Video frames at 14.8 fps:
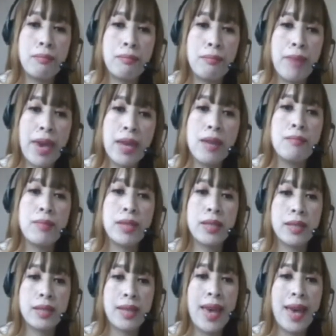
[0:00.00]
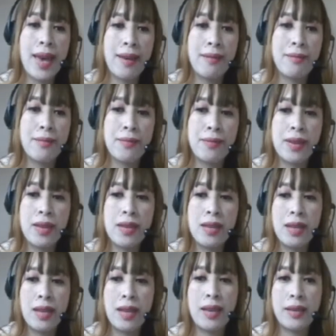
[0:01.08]
man must have
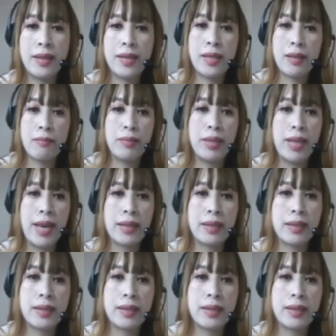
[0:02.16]
is blank.